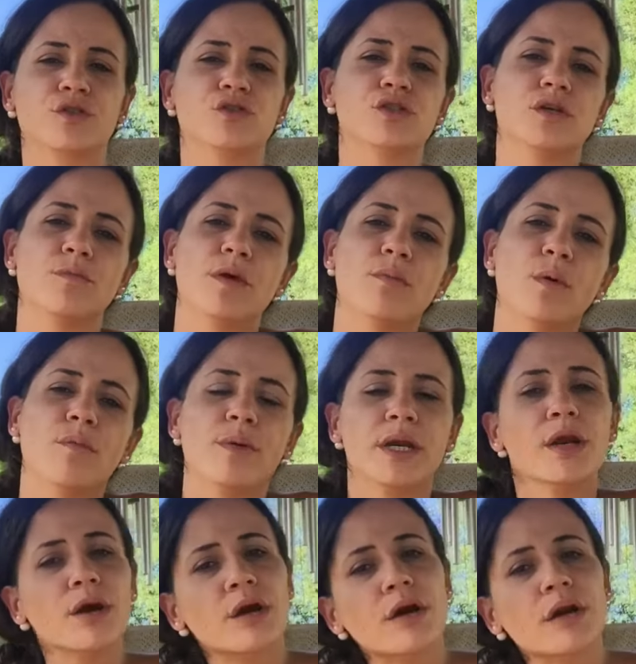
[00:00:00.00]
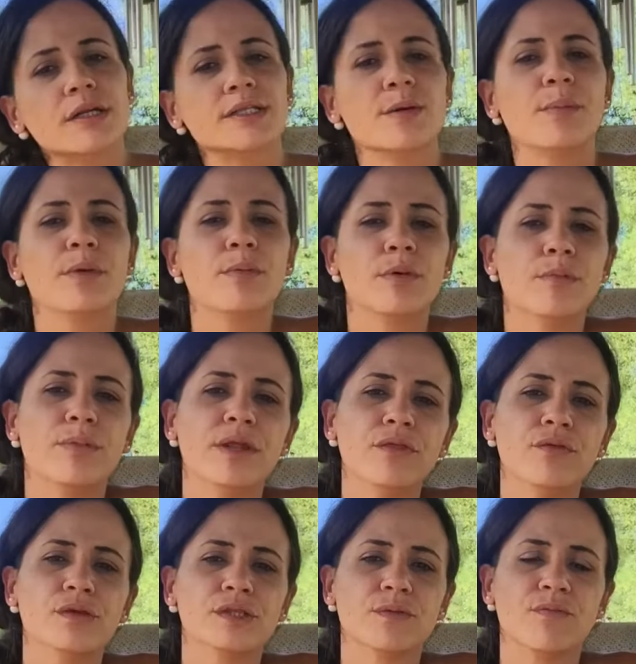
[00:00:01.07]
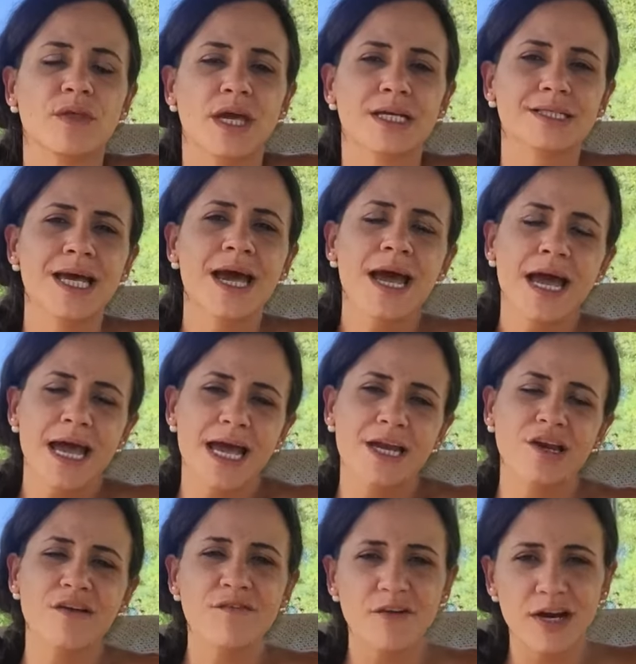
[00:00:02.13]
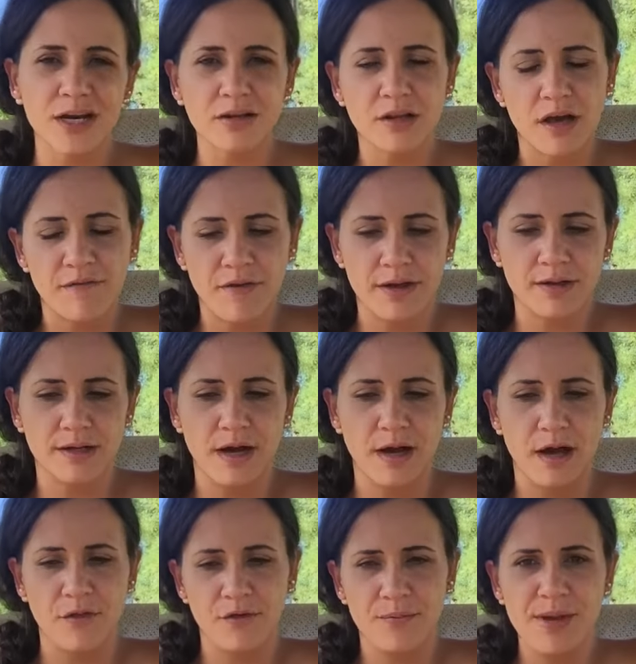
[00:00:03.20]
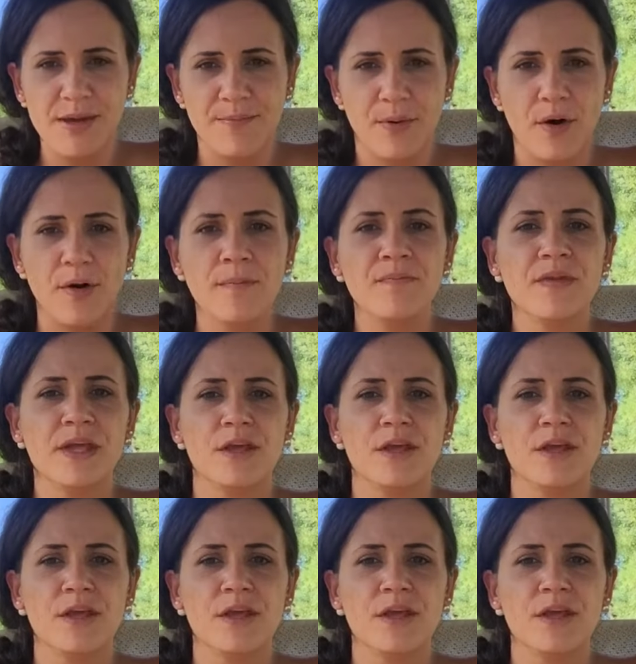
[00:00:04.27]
So some people have been hurt, some people have been through some things, and you're afraid to love other people.